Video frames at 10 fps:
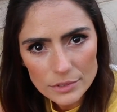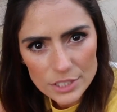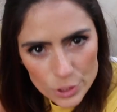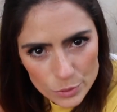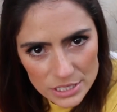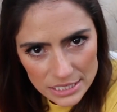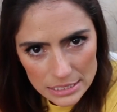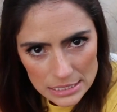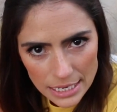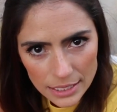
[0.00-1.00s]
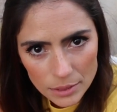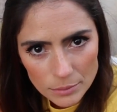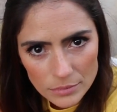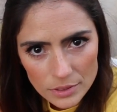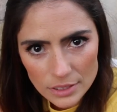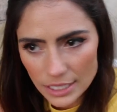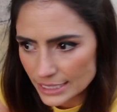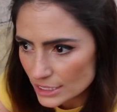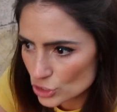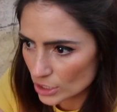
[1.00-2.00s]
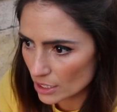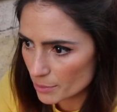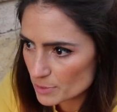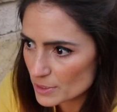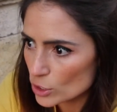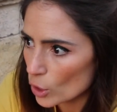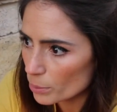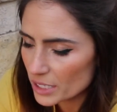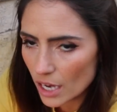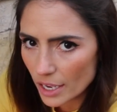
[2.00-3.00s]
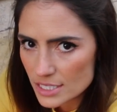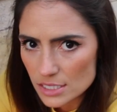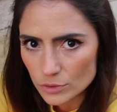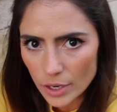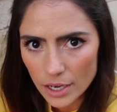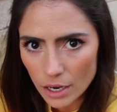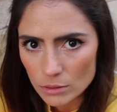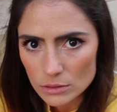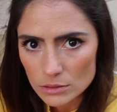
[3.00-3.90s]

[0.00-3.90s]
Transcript: Did you see the stadium? Like literally, there must be nobody in Iceland right now.